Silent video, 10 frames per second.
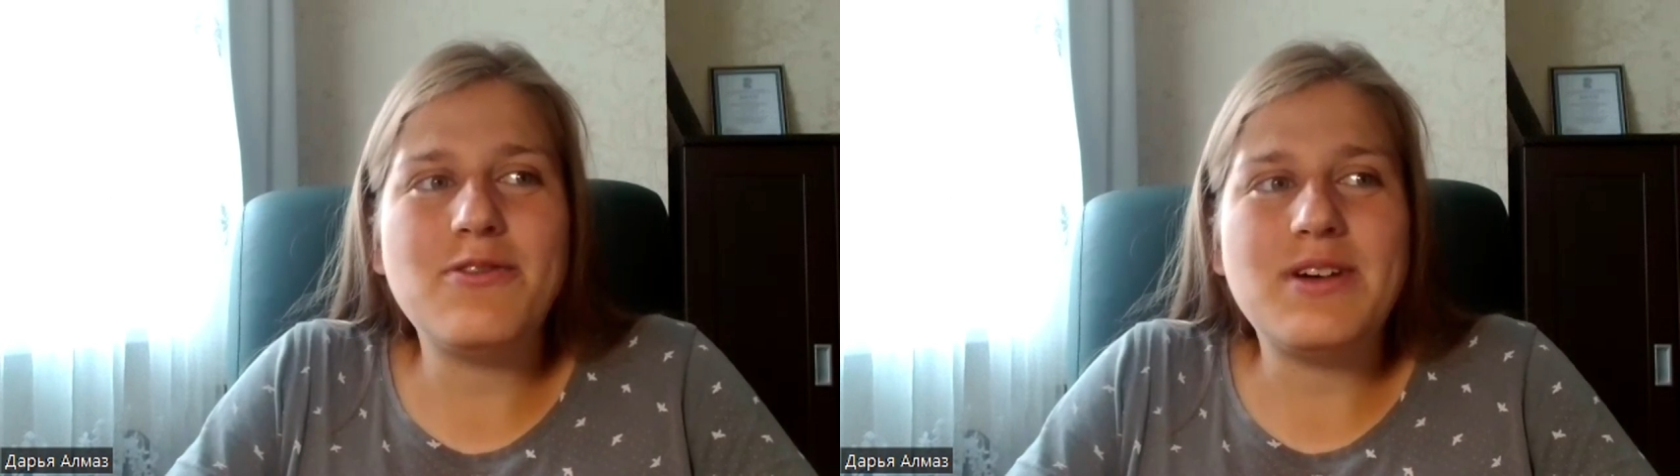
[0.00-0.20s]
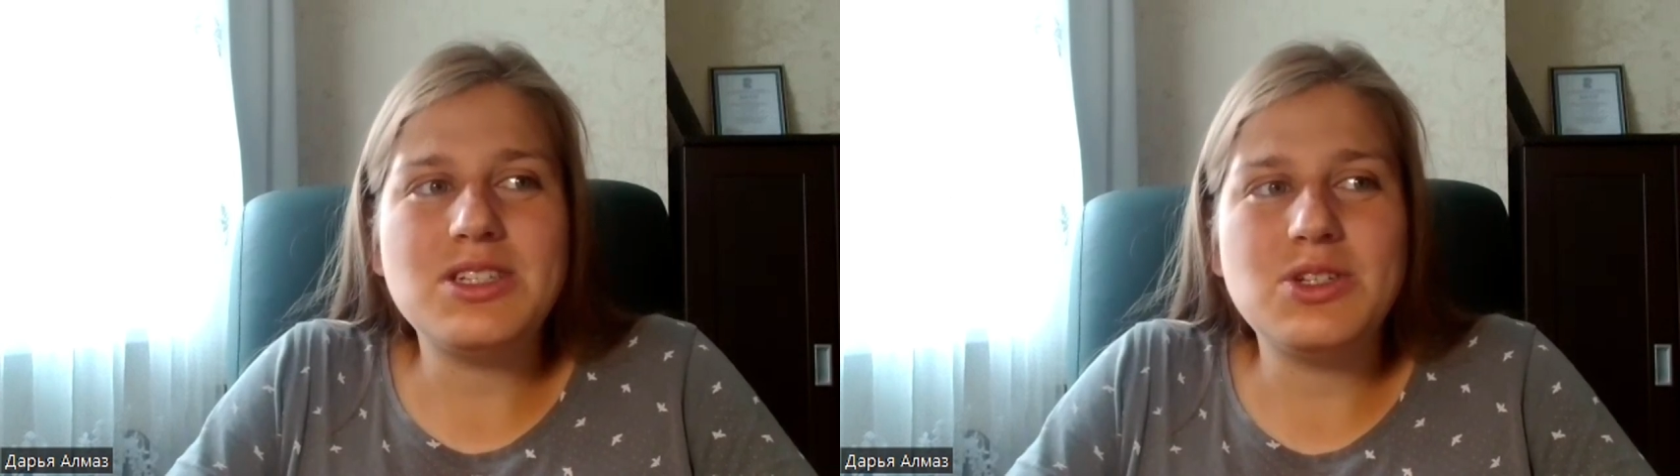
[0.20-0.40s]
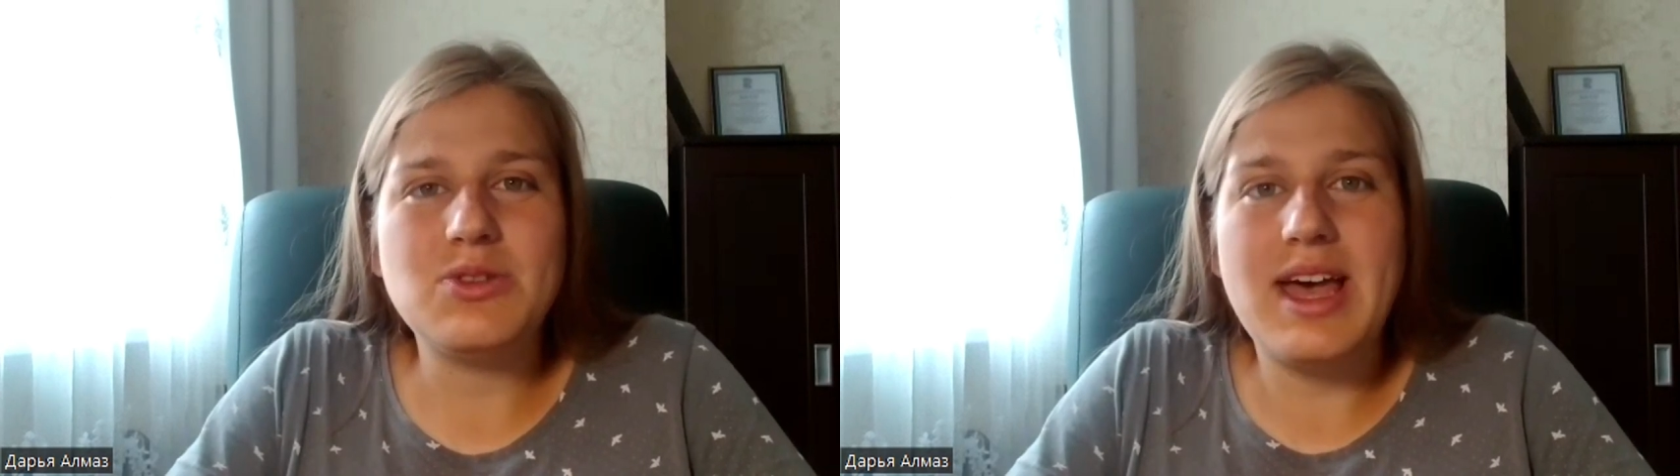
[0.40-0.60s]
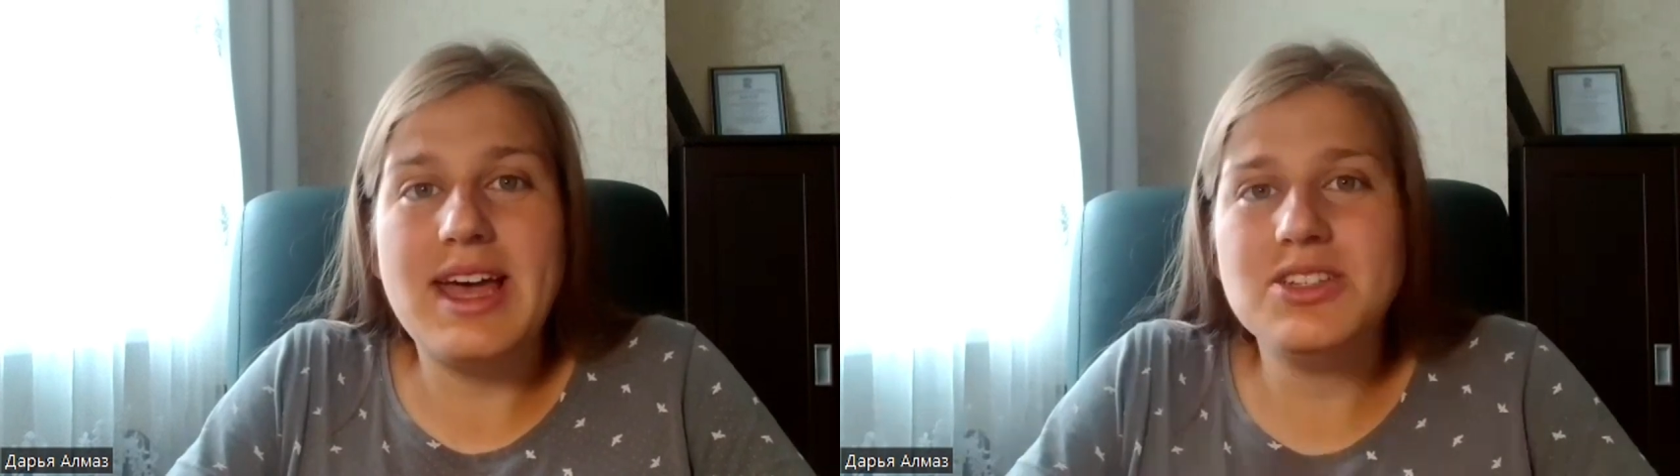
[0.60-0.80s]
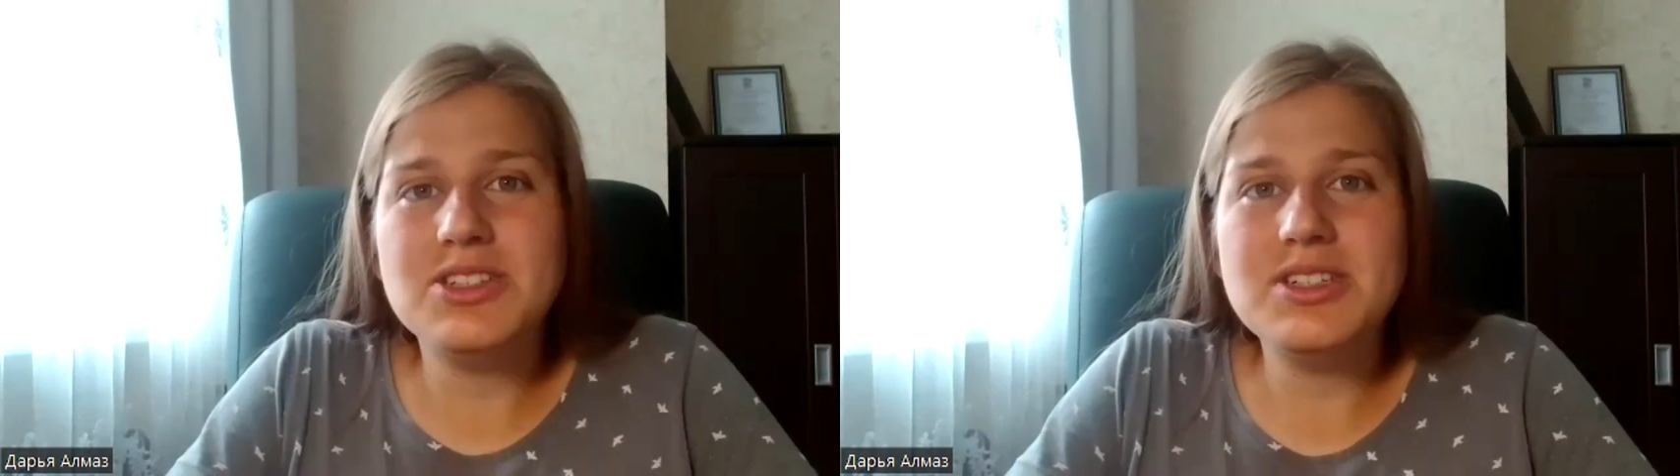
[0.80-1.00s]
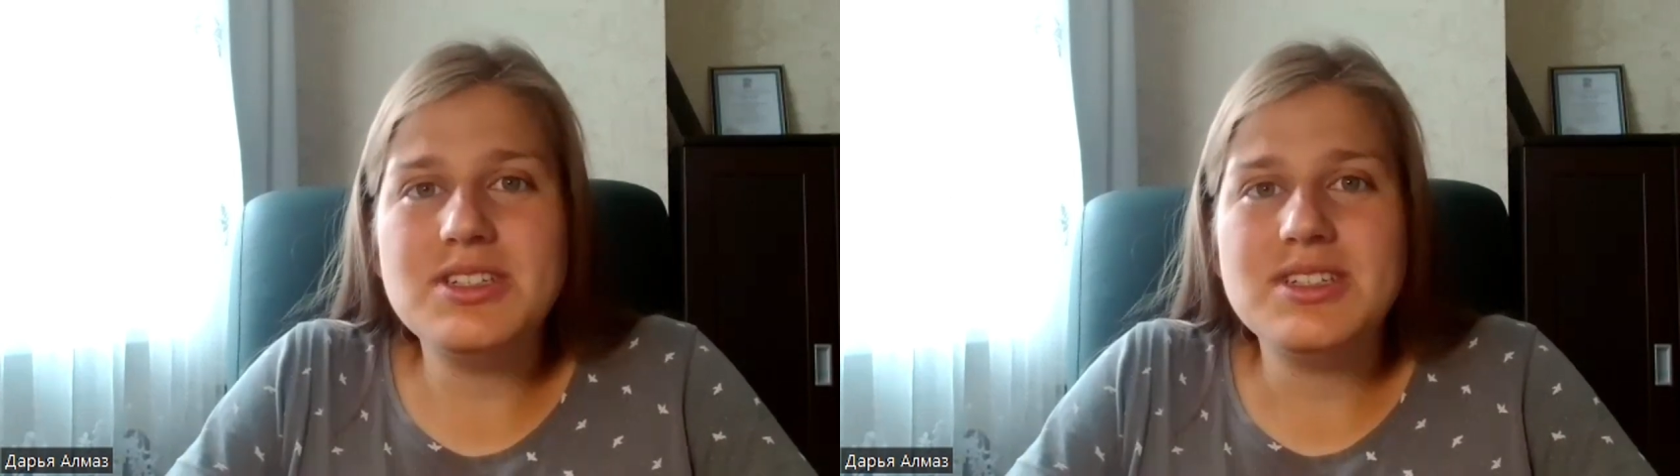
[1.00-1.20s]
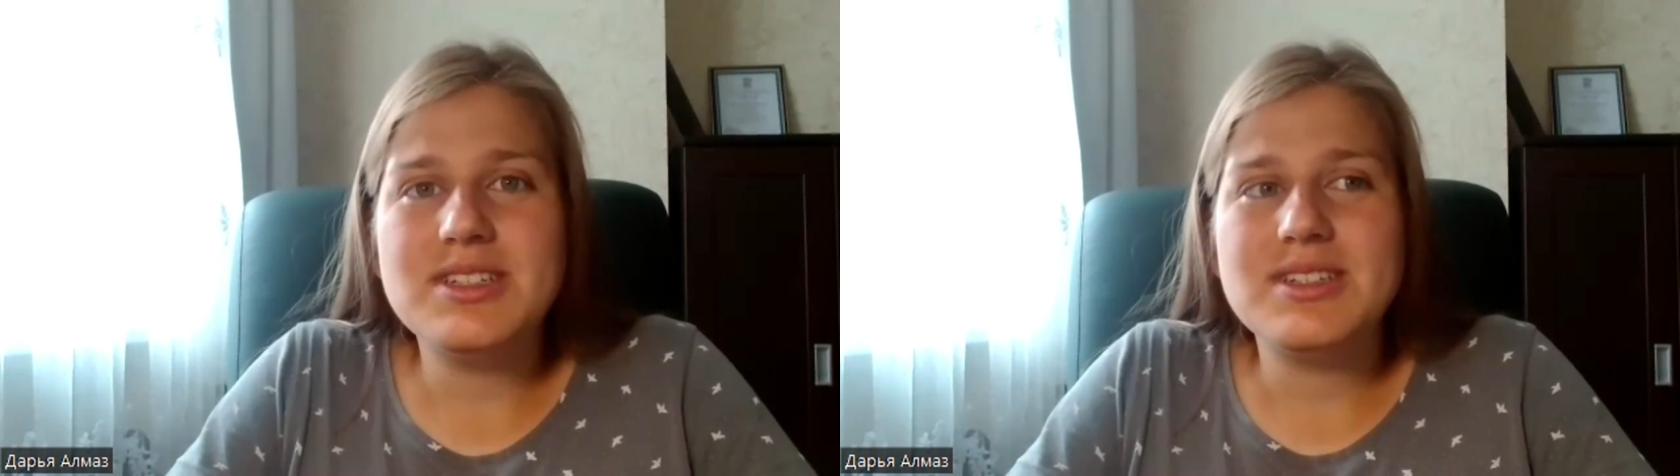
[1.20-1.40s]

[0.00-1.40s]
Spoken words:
of us who entered,